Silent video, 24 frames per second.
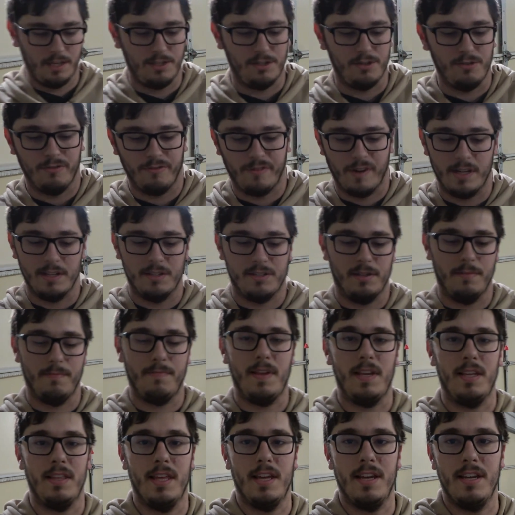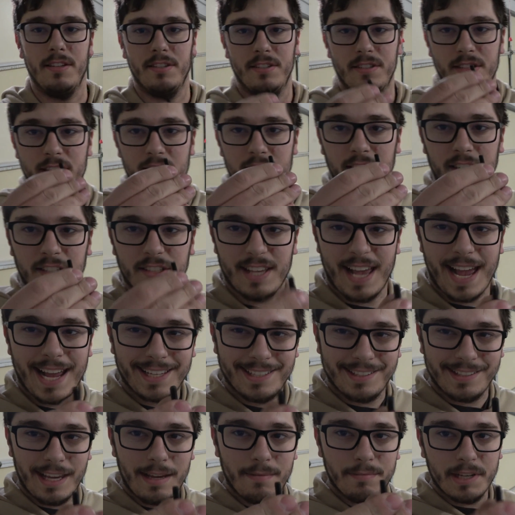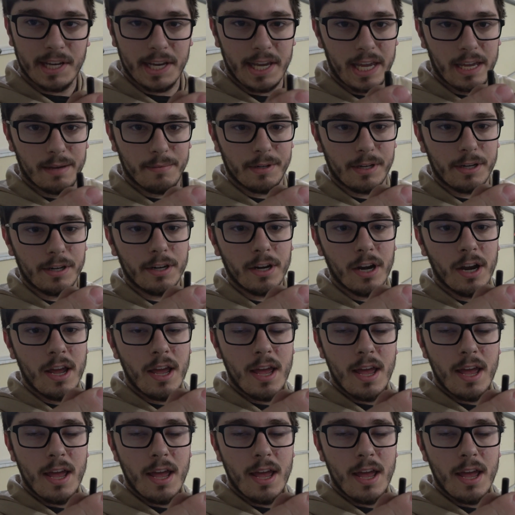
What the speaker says: to find something that is the exact same diameter,